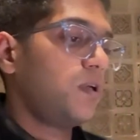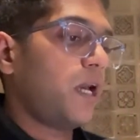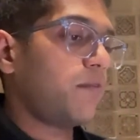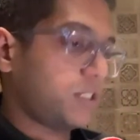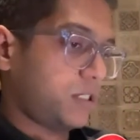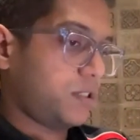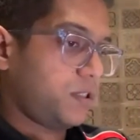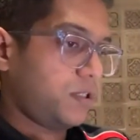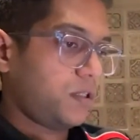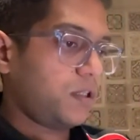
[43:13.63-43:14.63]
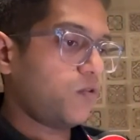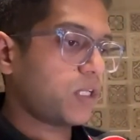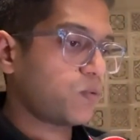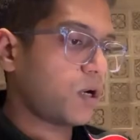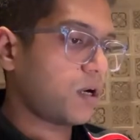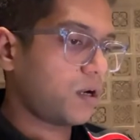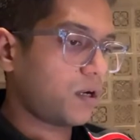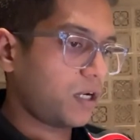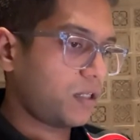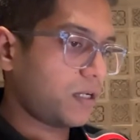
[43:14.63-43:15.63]
Anyways, the US
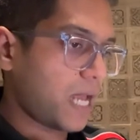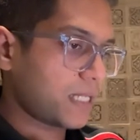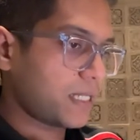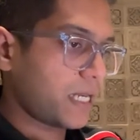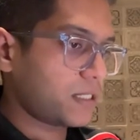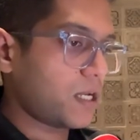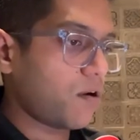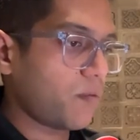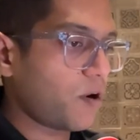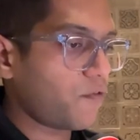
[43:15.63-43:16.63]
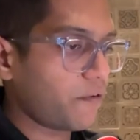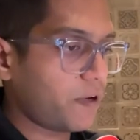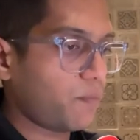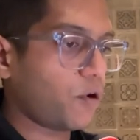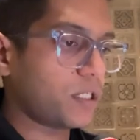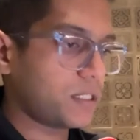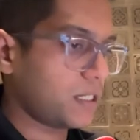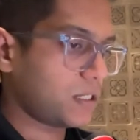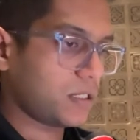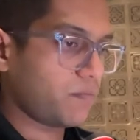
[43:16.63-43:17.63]
100, the Nasdaq's down about 50 points.
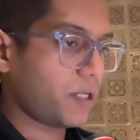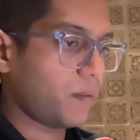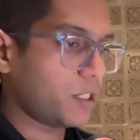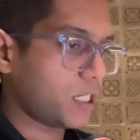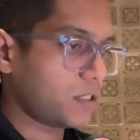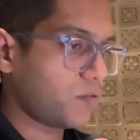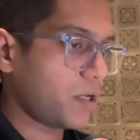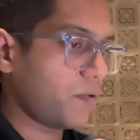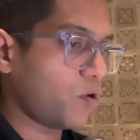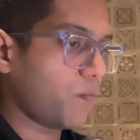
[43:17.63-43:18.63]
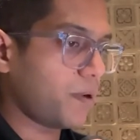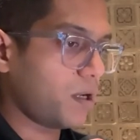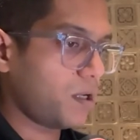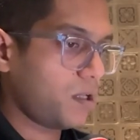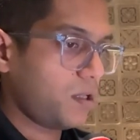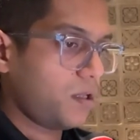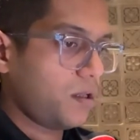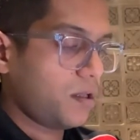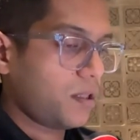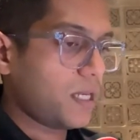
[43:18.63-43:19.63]
That's pretty much as where we opened.
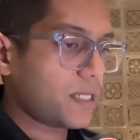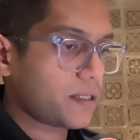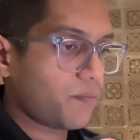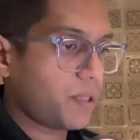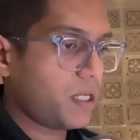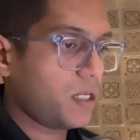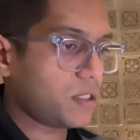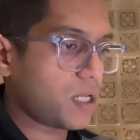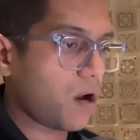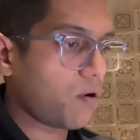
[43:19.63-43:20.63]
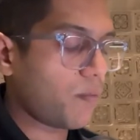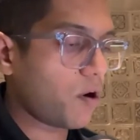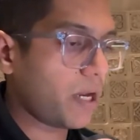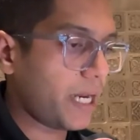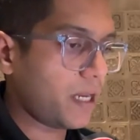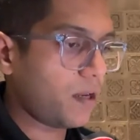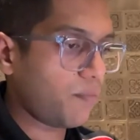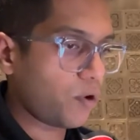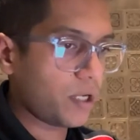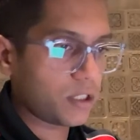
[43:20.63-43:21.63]
The S&P is down about 18
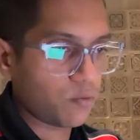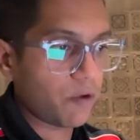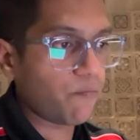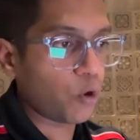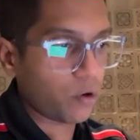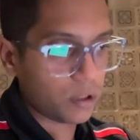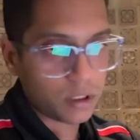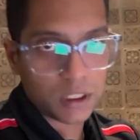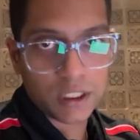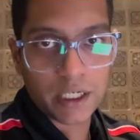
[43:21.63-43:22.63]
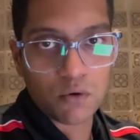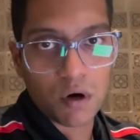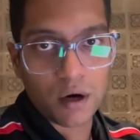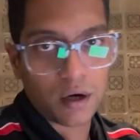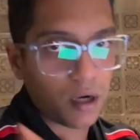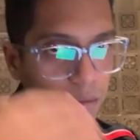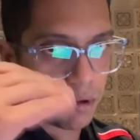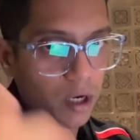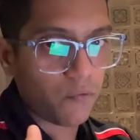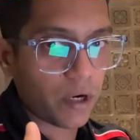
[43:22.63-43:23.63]
points. We've broken the 6200 number
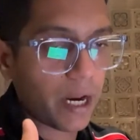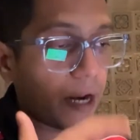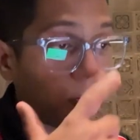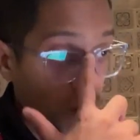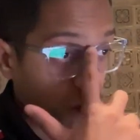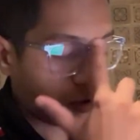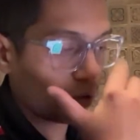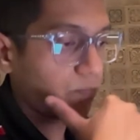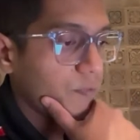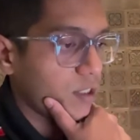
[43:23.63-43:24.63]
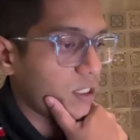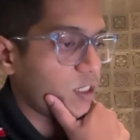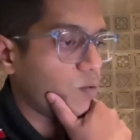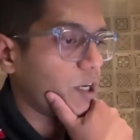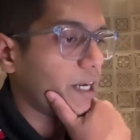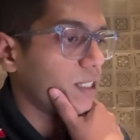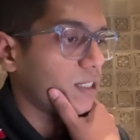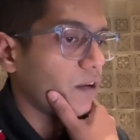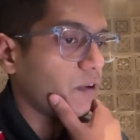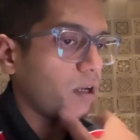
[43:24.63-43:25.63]
and we're heading lower,
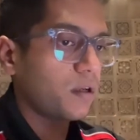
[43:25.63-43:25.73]
6187.